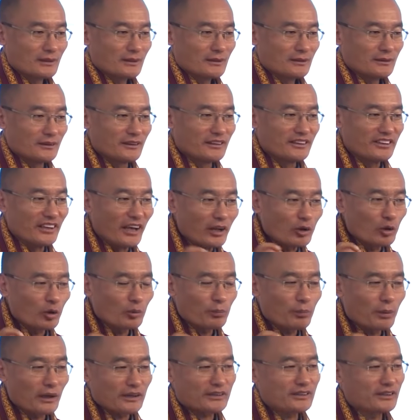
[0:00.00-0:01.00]
The Yellow
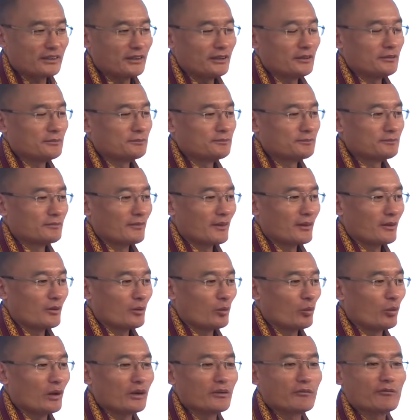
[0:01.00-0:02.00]
Party
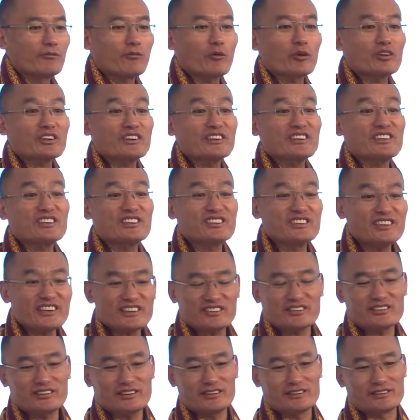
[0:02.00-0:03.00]
won 46
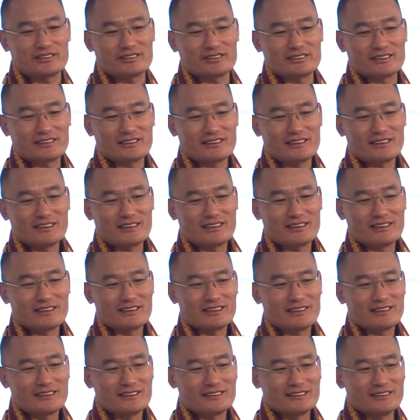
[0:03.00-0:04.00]
seats.
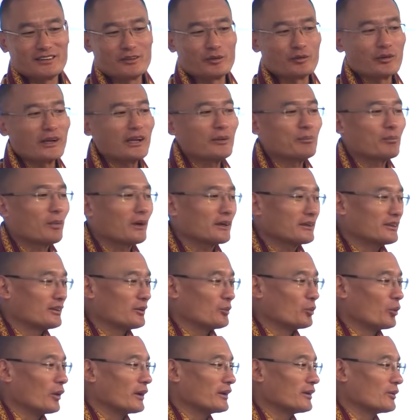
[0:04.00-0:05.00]
The Red Party
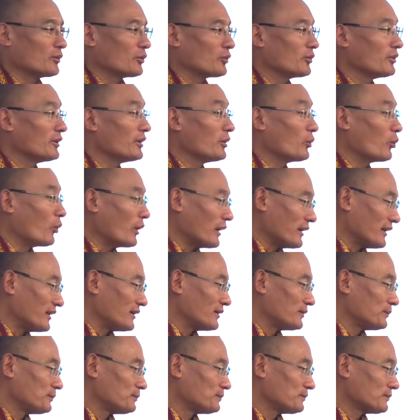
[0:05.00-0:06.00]
won only one.
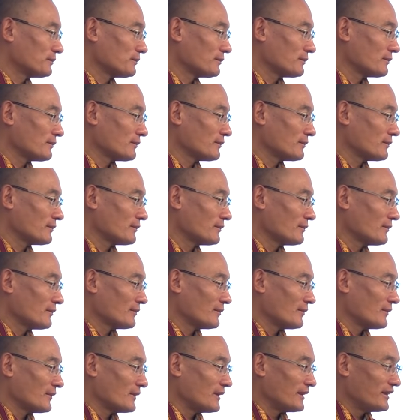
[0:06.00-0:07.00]

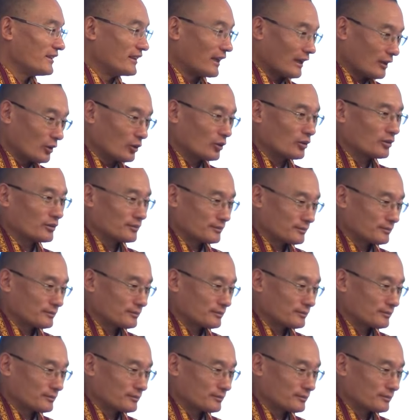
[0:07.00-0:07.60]
Yellow